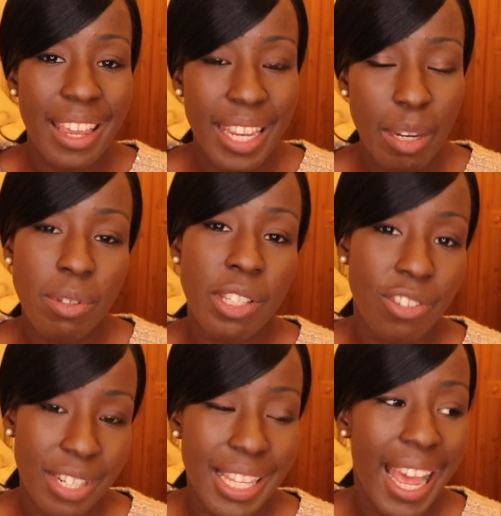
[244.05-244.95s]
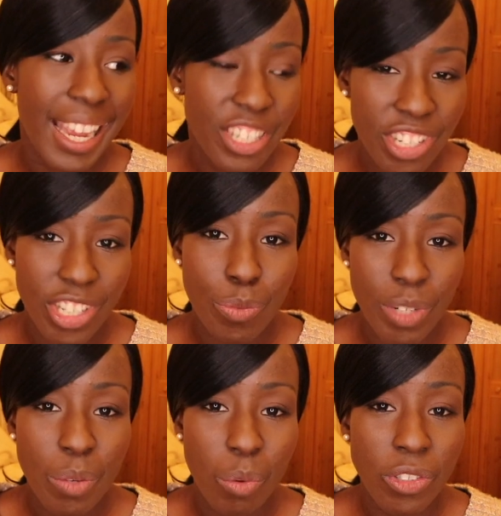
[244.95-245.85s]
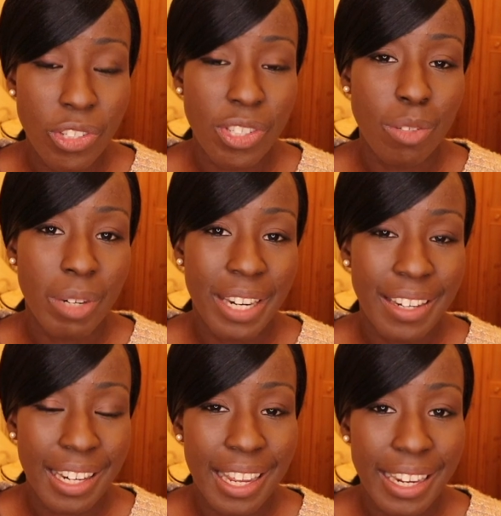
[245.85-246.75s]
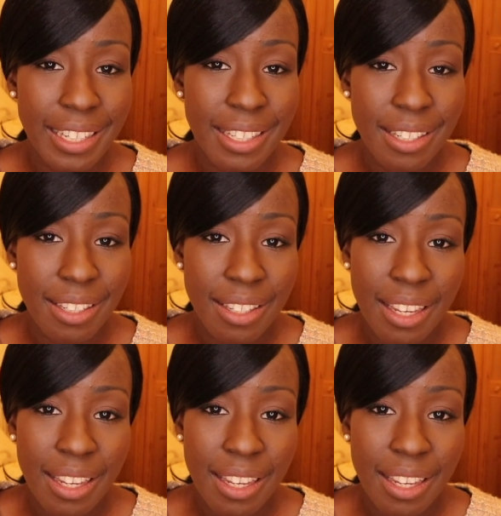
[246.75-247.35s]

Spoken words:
it was a dress that I genuinely wanted to wear and liked.